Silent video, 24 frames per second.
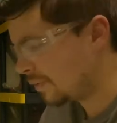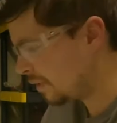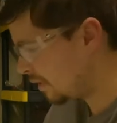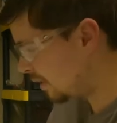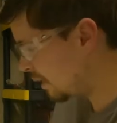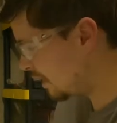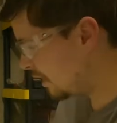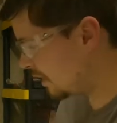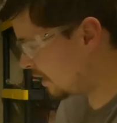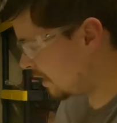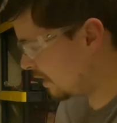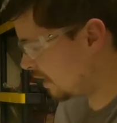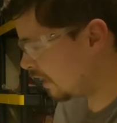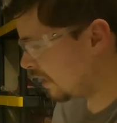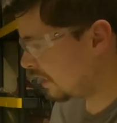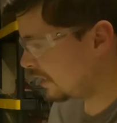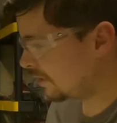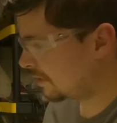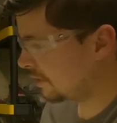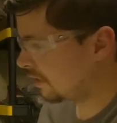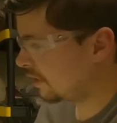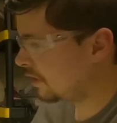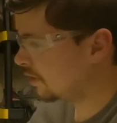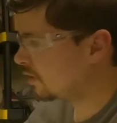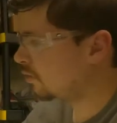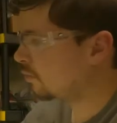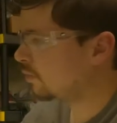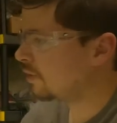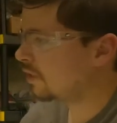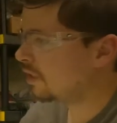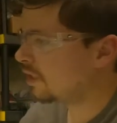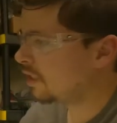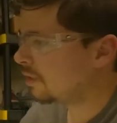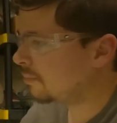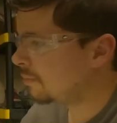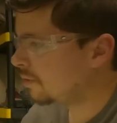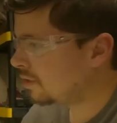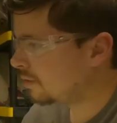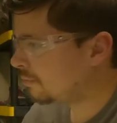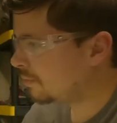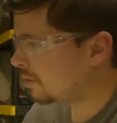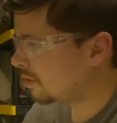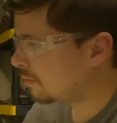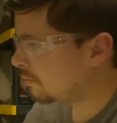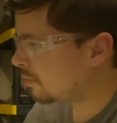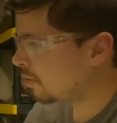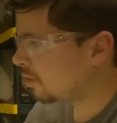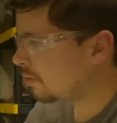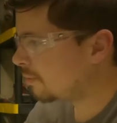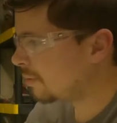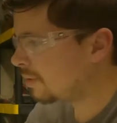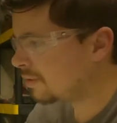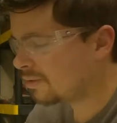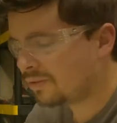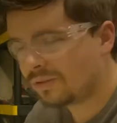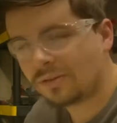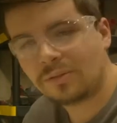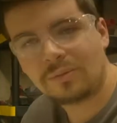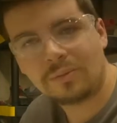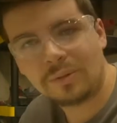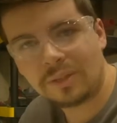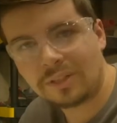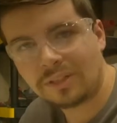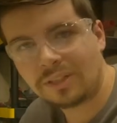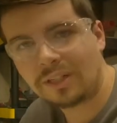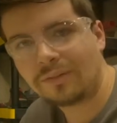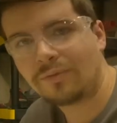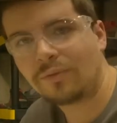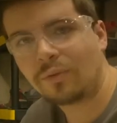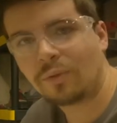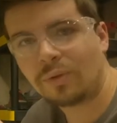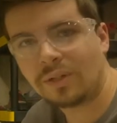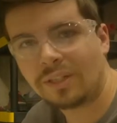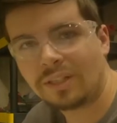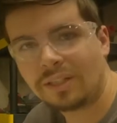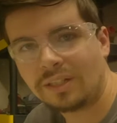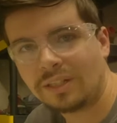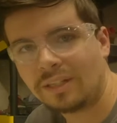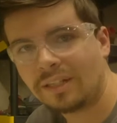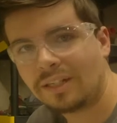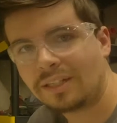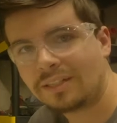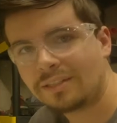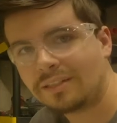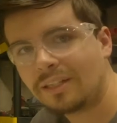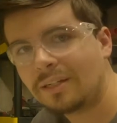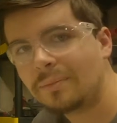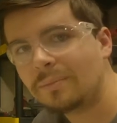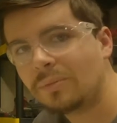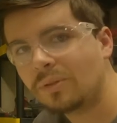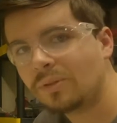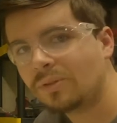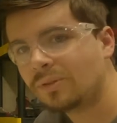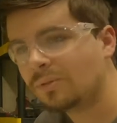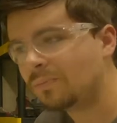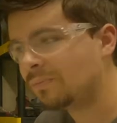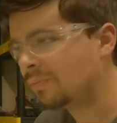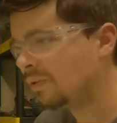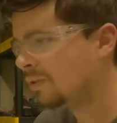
Then it has a 29 millimeter motor mount tube, which I've already assembled.